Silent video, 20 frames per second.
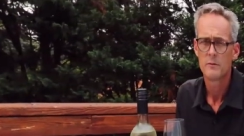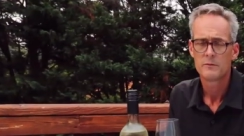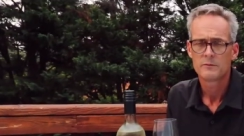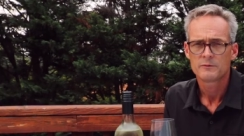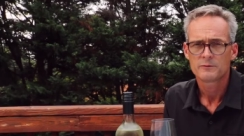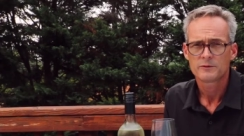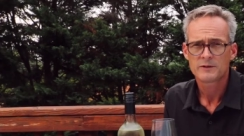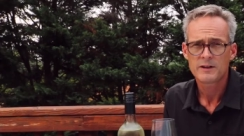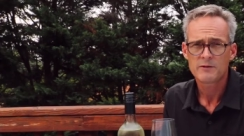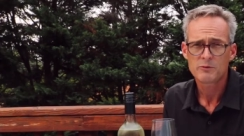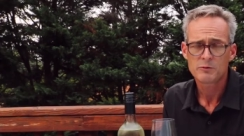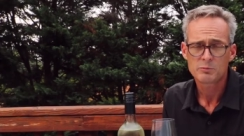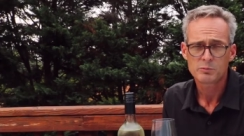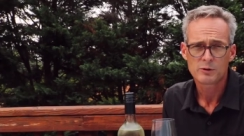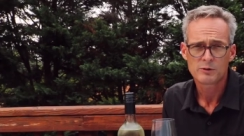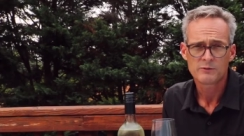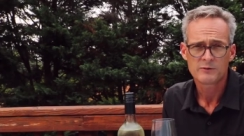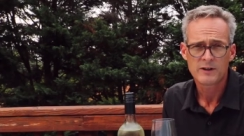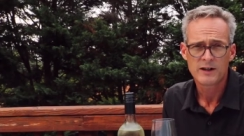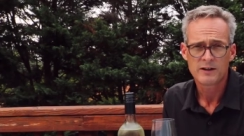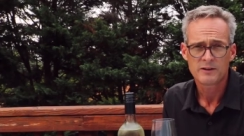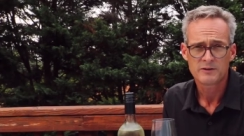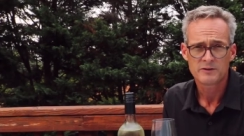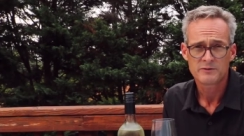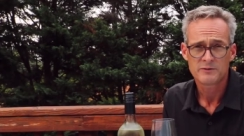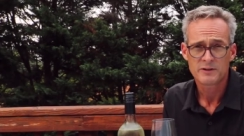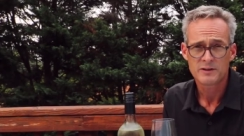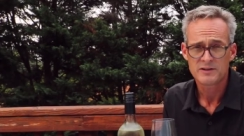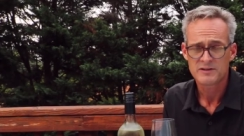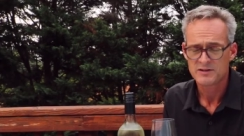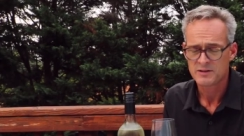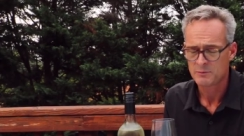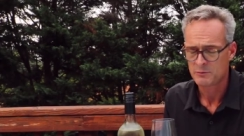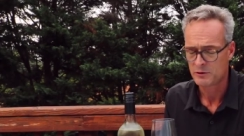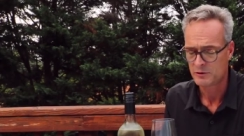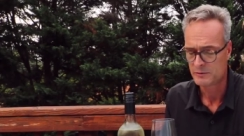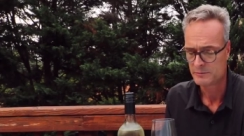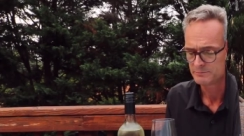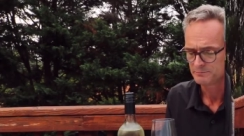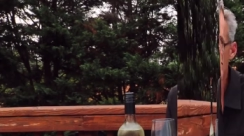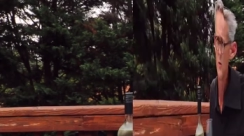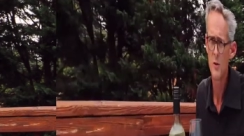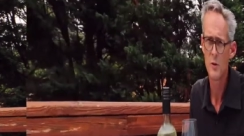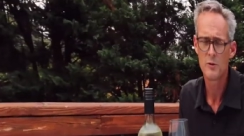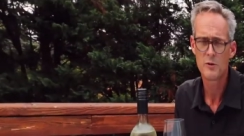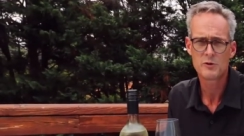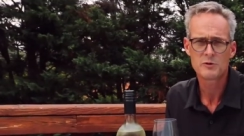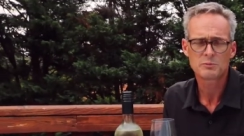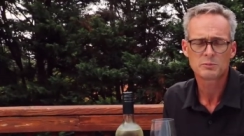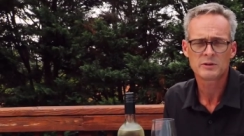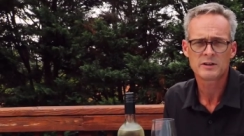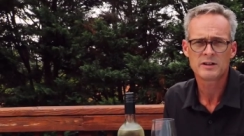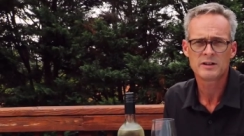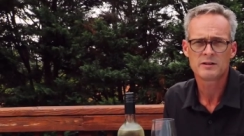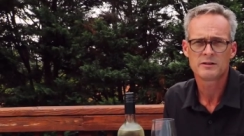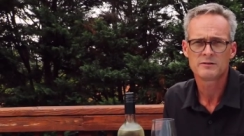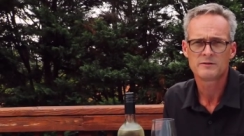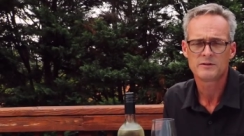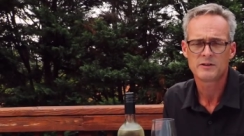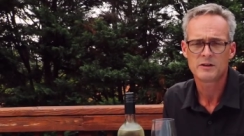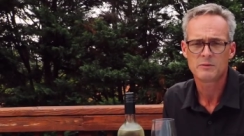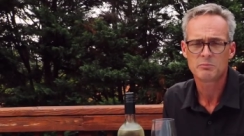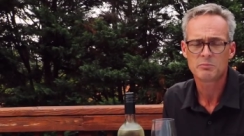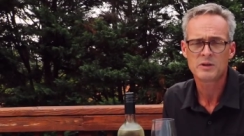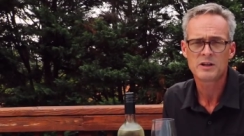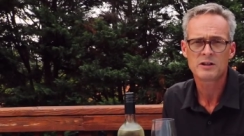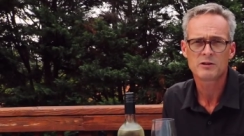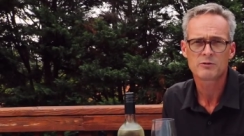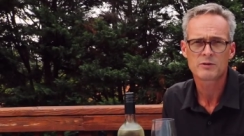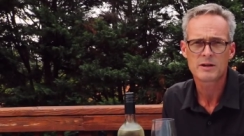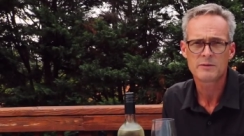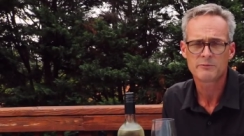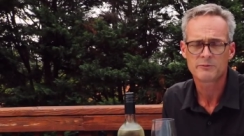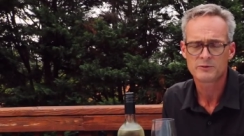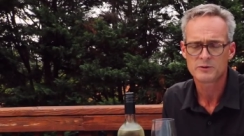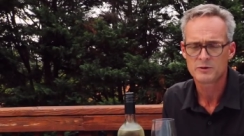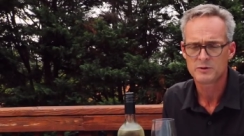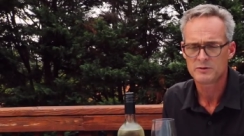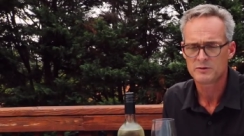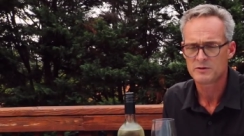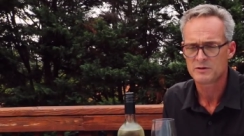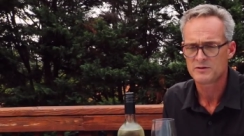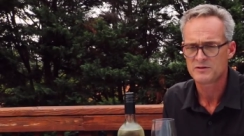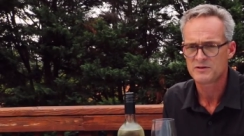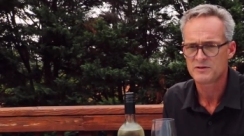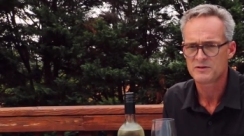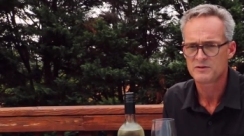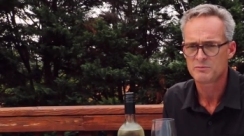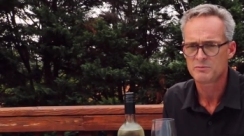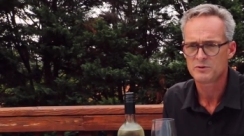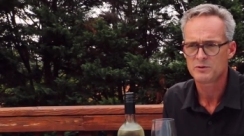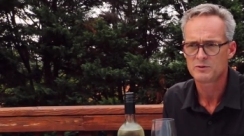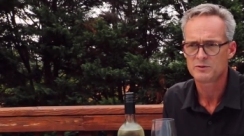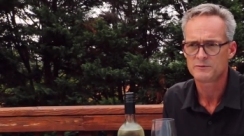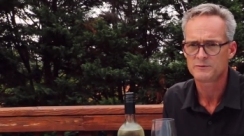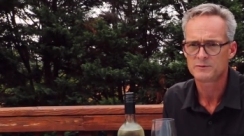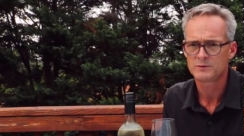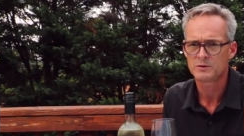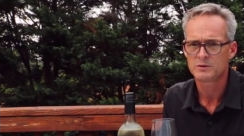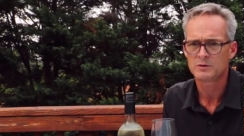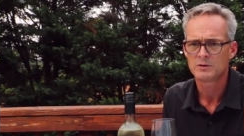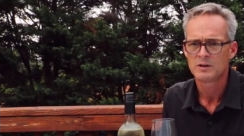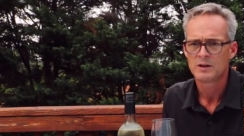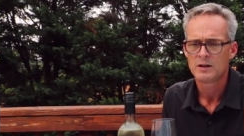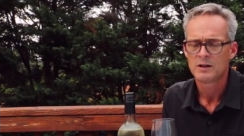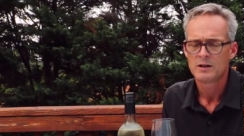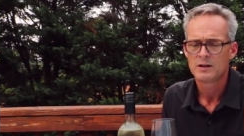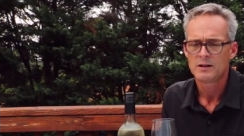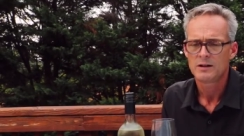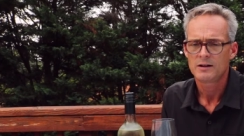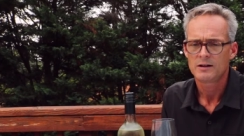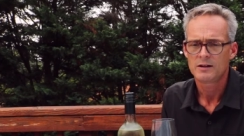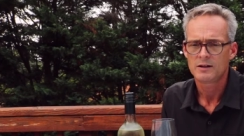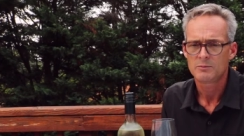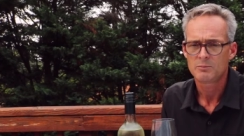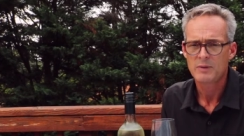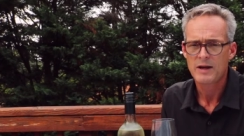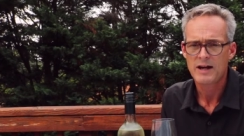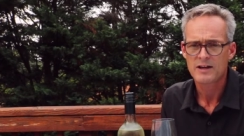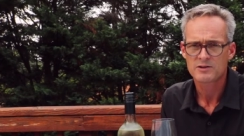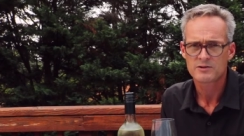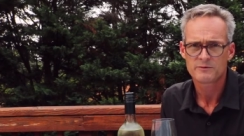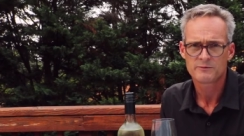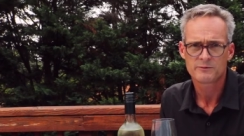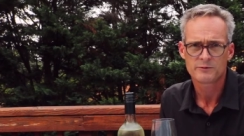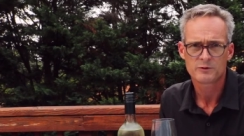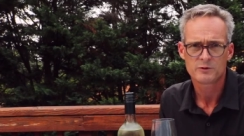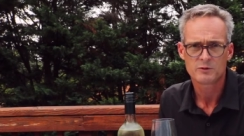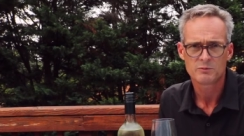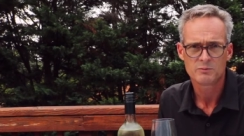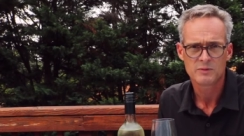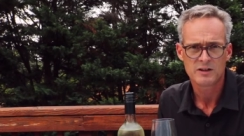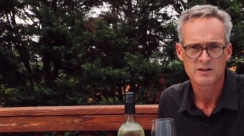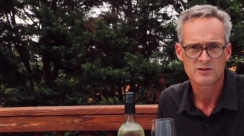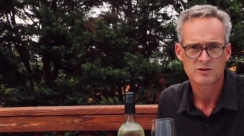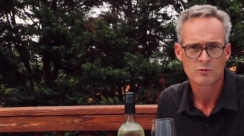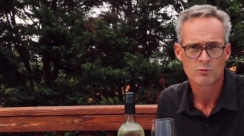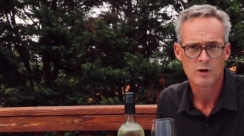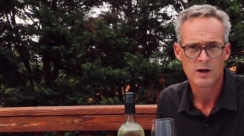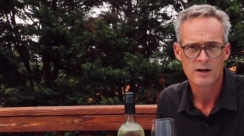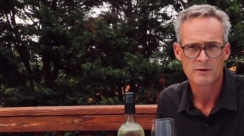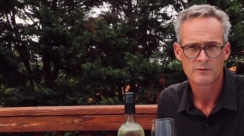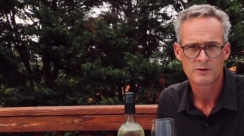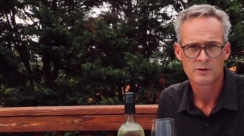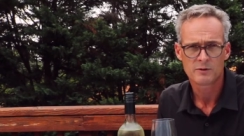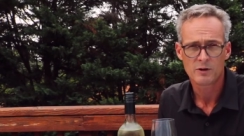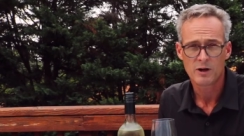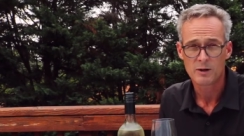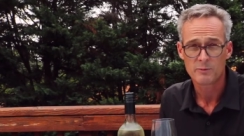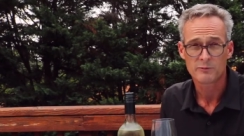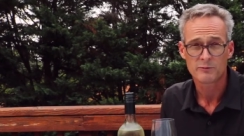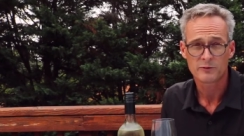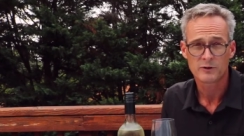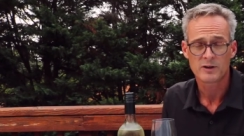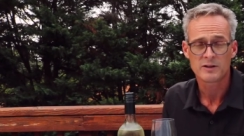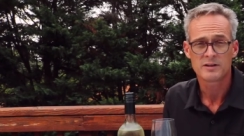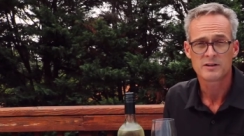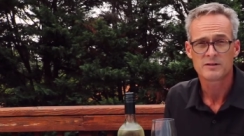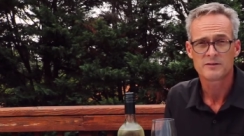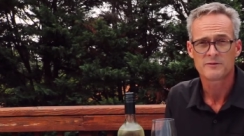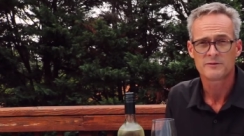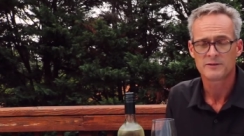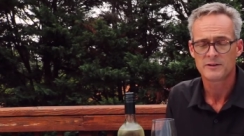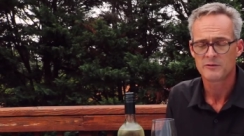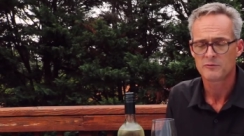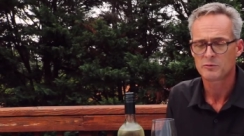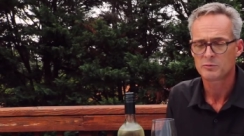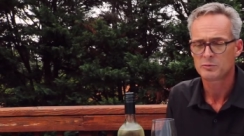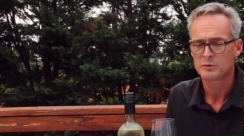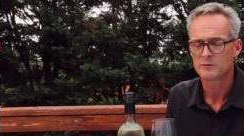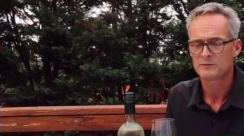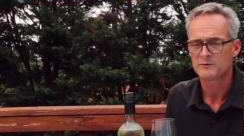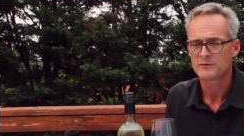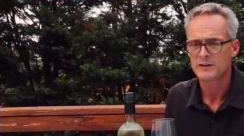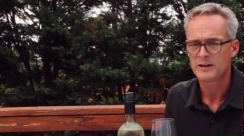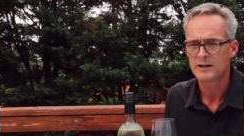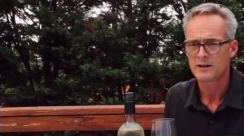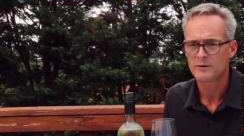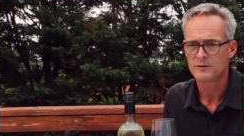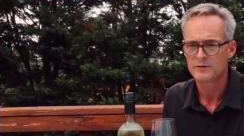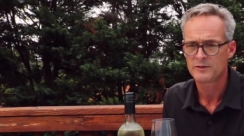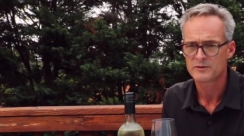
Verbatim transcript: Flavor profile is very similar. So there's plenty of uh, pink grapefruit. There's this beautiful uh, passion fruit meets guava up front in the flavor profile.